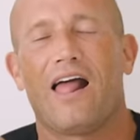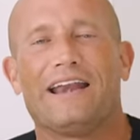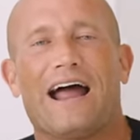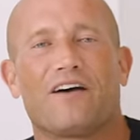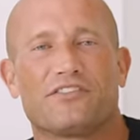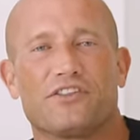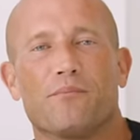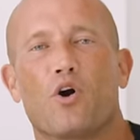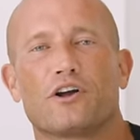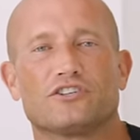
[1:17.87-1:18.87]
And now that the
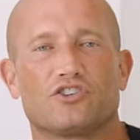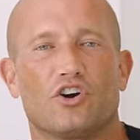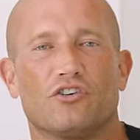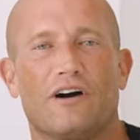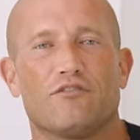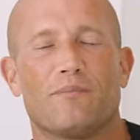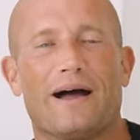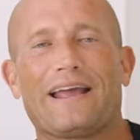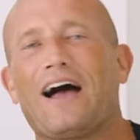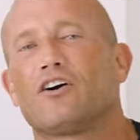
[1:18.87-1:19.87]
market's starting to level
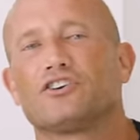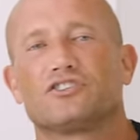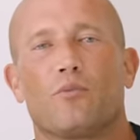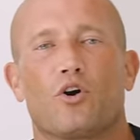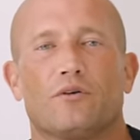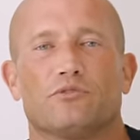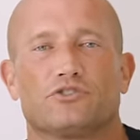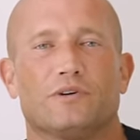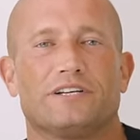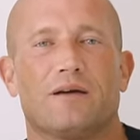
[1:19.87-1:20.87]
back out because the market was
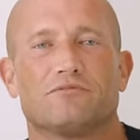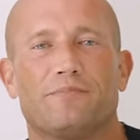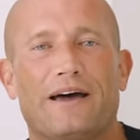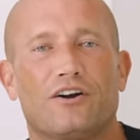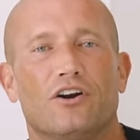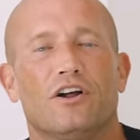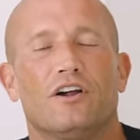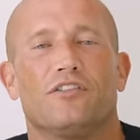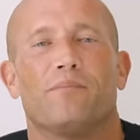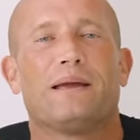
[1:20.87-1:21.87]
three times better,
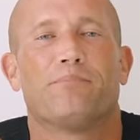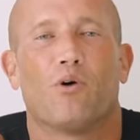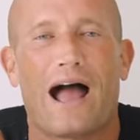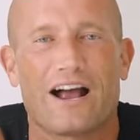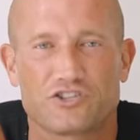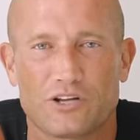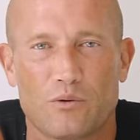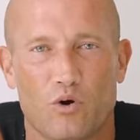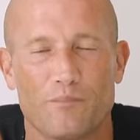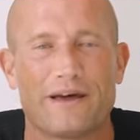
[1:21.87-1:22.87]
the people actually
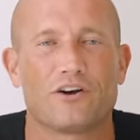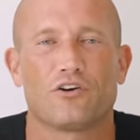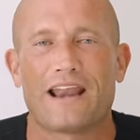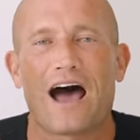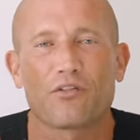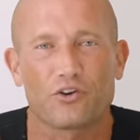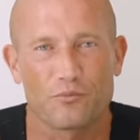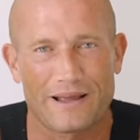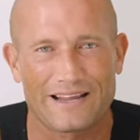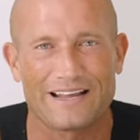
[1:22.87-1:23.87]
weren't better. Now they're
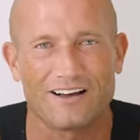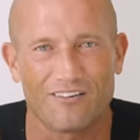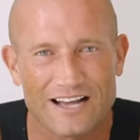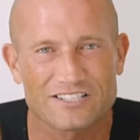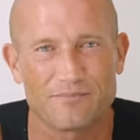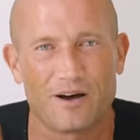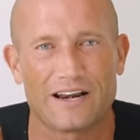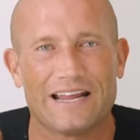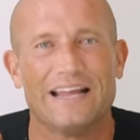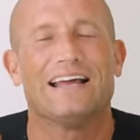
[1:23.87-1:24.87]
making less money.